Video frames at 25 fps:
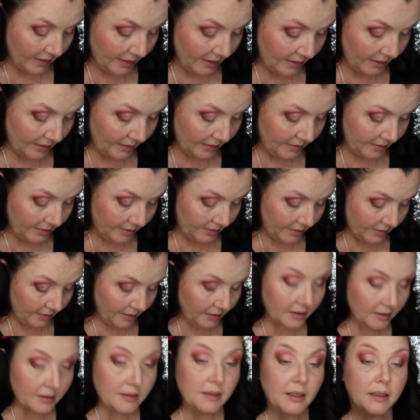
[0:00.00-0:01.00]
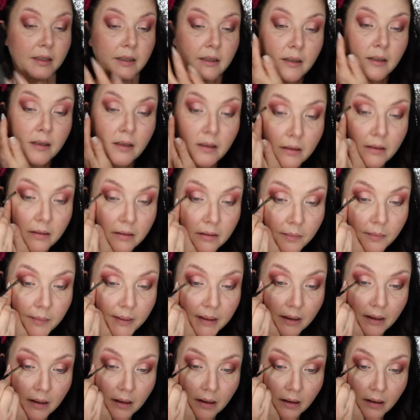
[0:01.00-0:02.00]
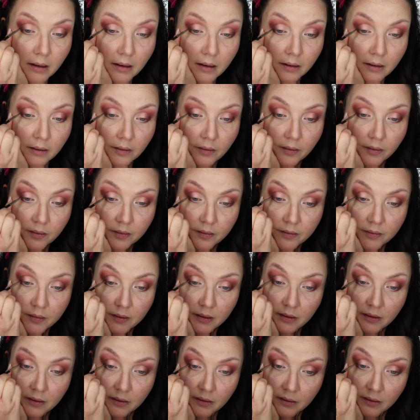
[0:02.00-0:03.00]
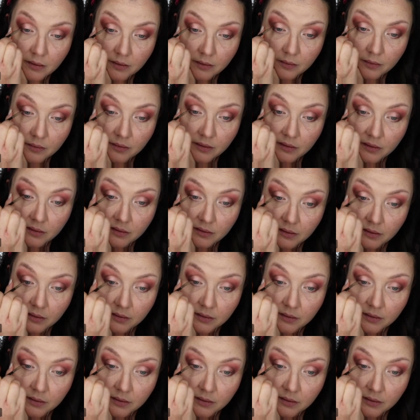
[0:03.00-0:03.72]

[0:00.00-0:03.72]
And I'm just going to take it a little bit across here as well,